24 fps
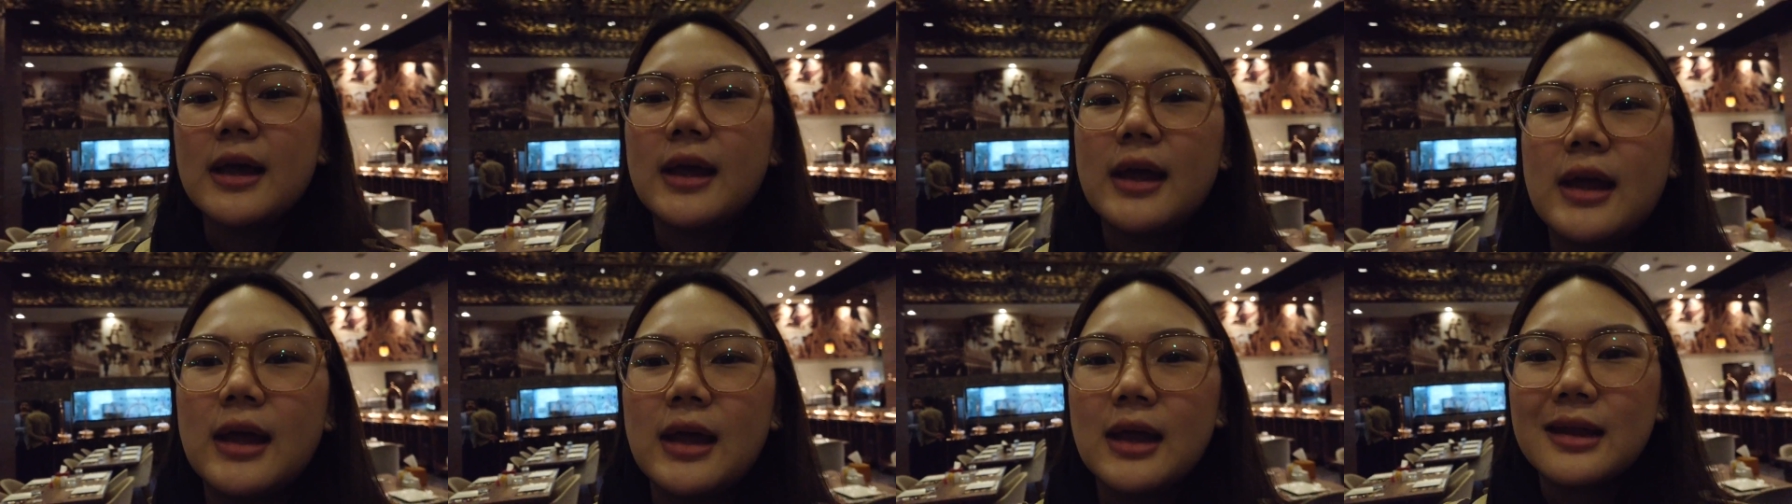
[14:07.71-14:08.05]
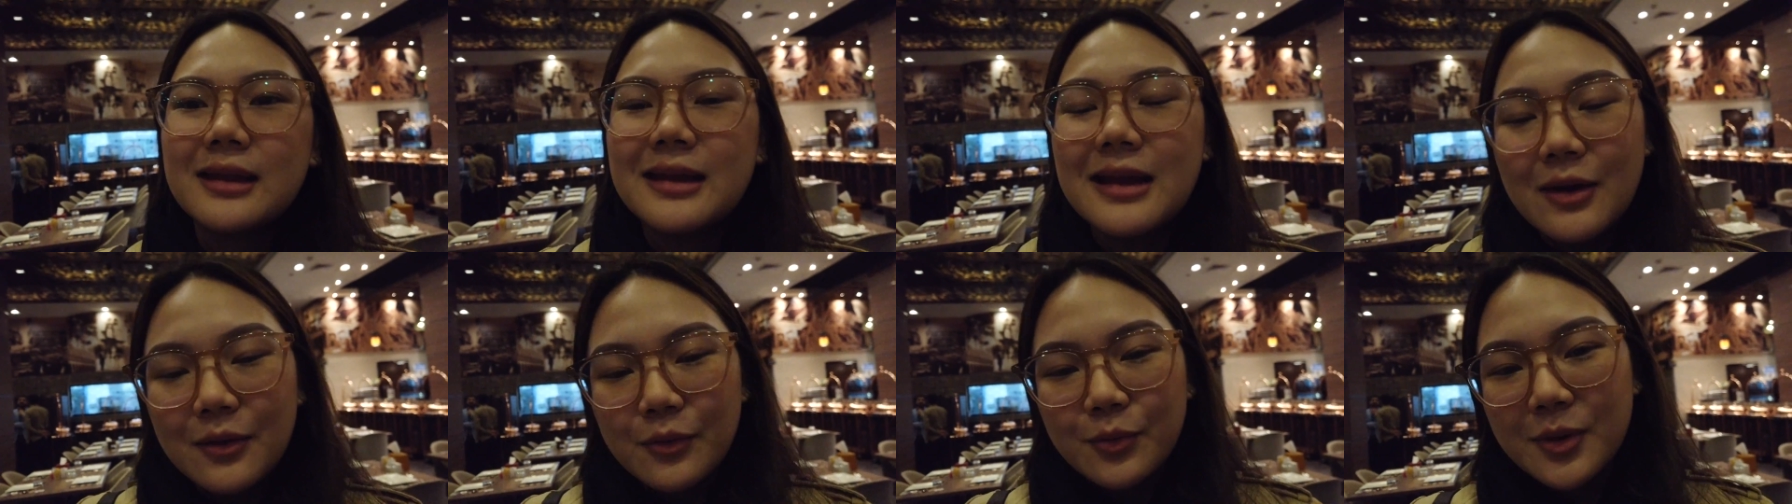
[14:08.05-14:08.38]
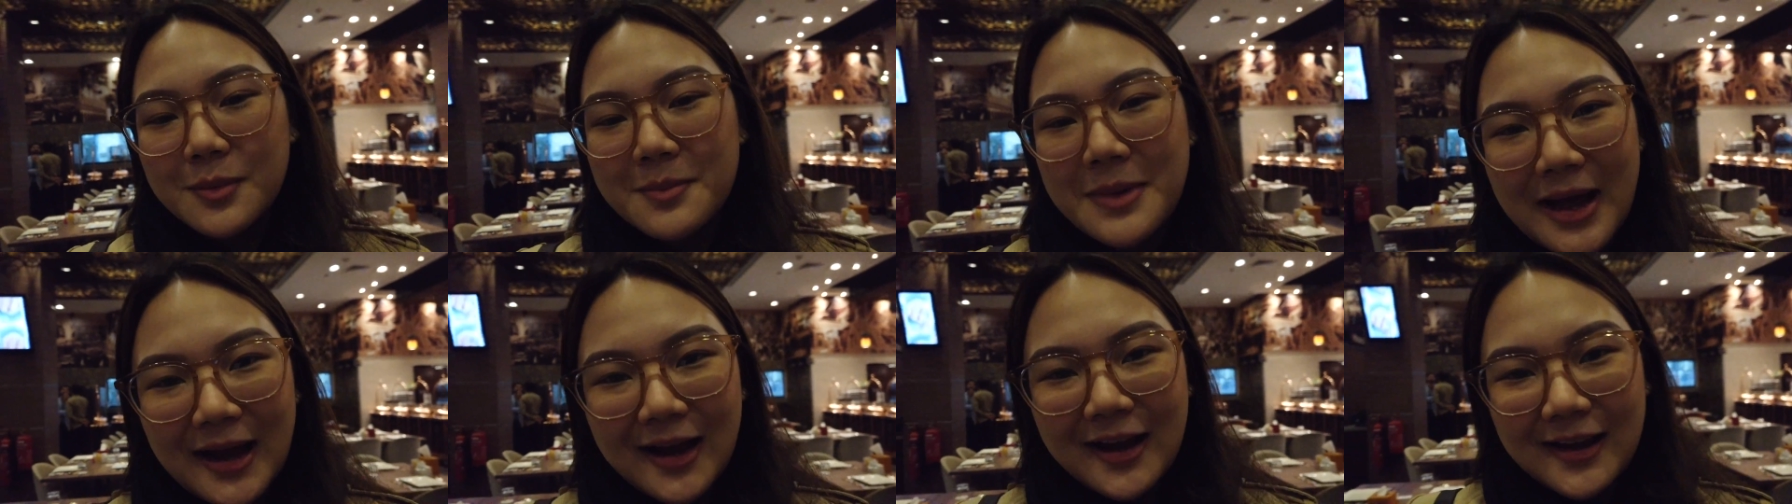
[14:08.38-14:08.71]
and yeah,
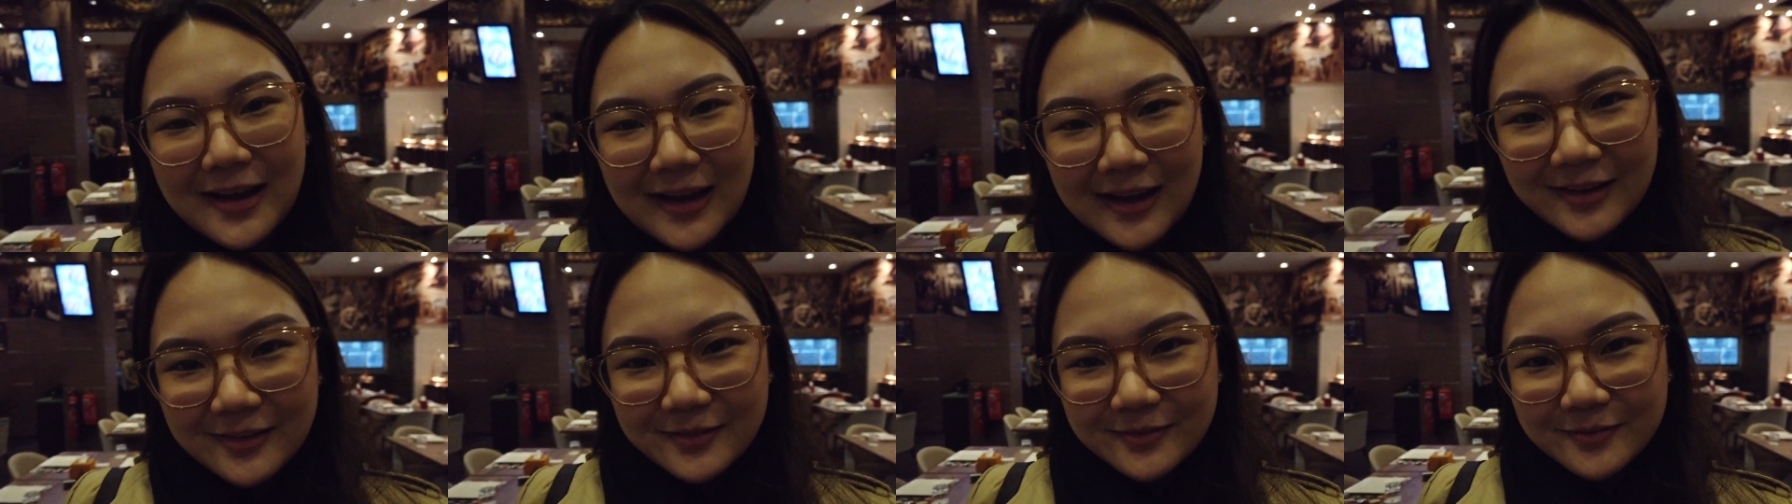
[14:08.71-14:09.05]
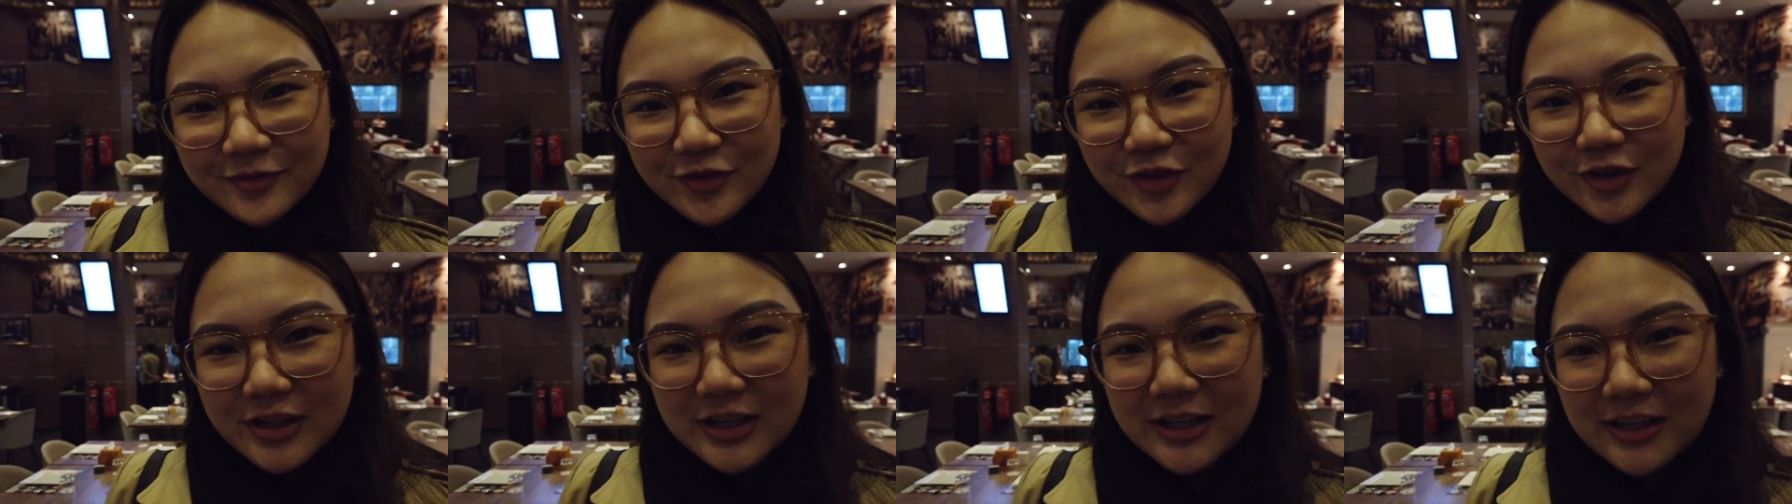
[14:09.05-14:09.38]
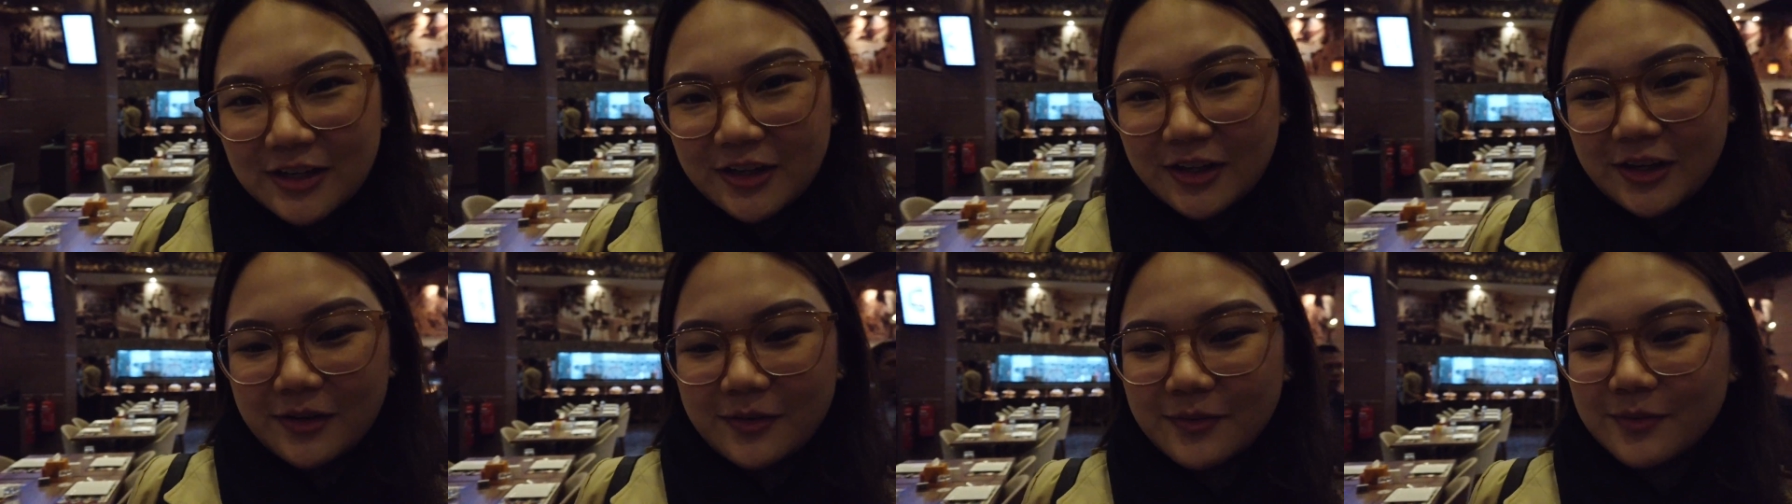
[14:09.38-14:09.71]
we're back again for
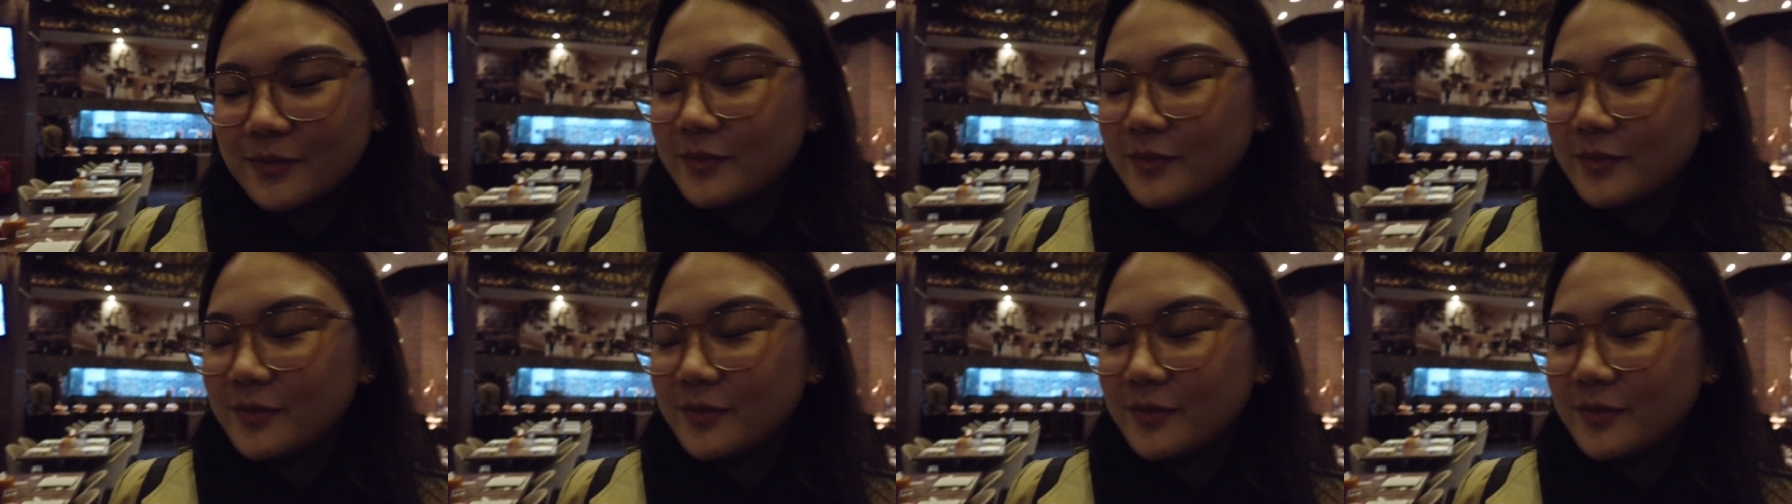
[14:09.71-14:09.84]
dinner.